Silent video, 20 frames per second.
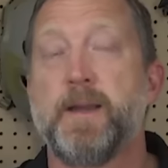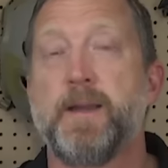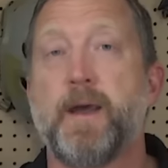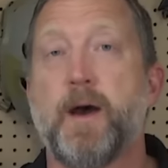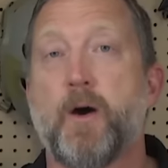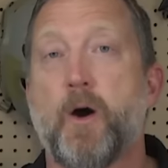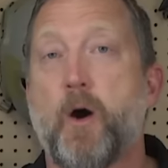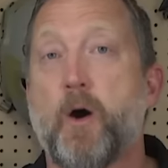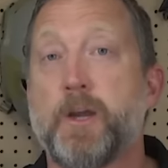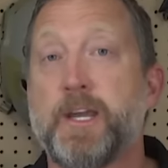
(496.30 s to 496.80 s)

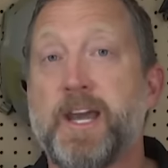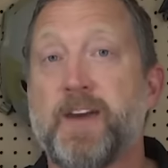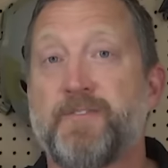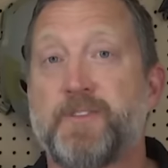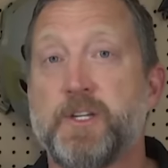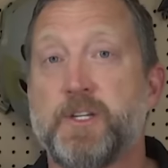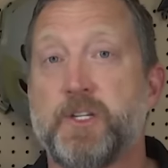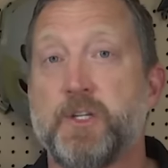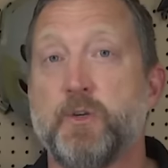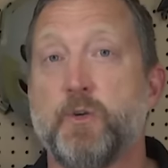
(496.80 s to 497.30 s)
Now, all you
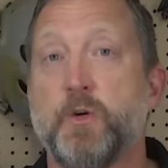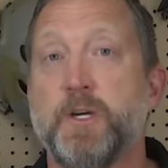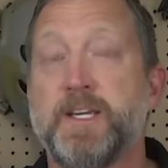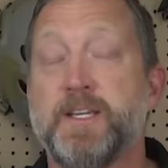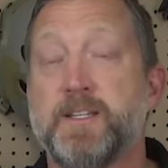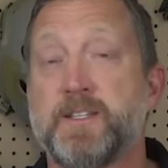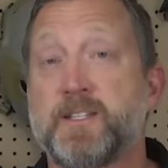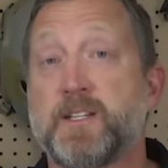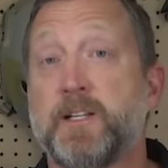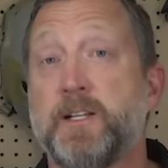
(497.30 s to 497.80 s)
have to do
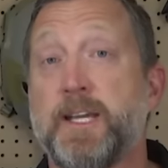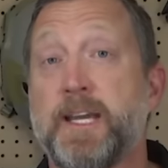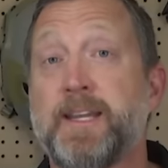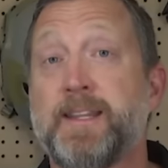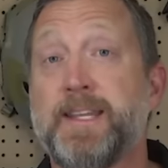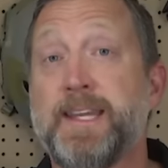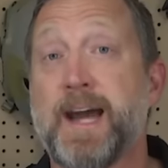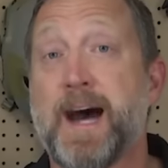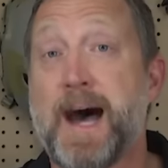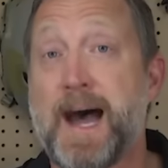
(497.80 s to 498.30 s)
is
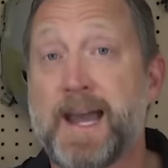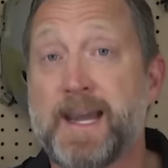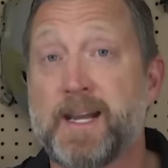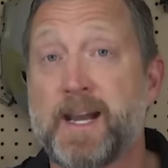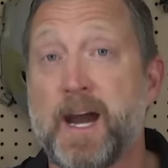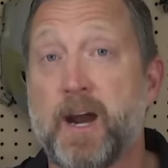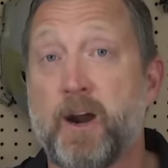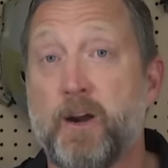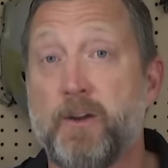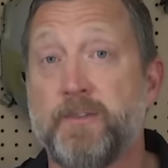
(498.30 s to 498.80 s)
click the
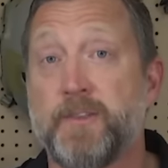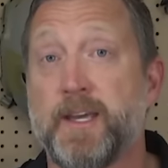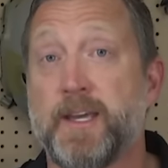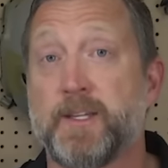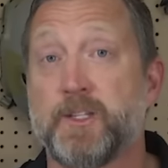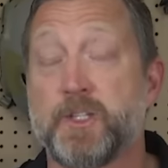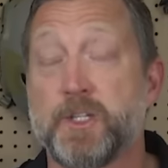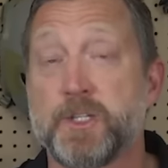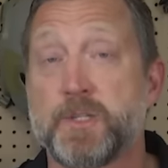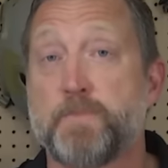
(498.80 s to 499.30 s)
iCard
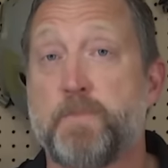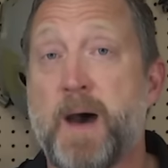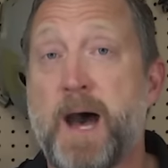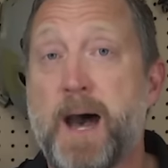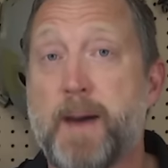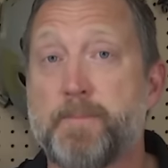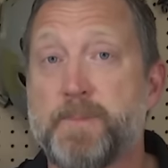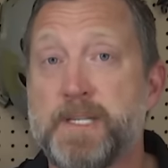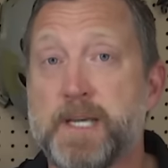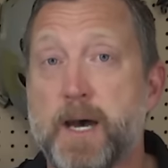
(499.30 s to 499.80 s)
that just
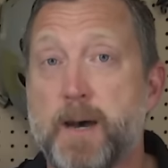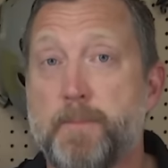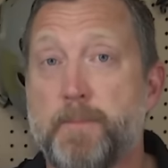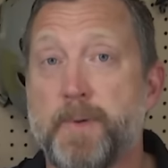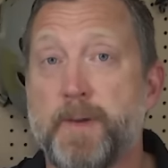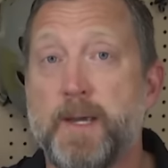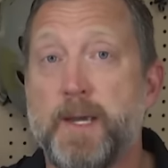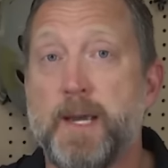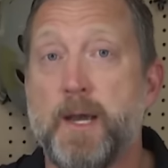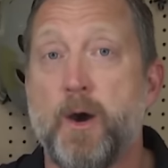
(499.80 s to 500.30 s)
popped up,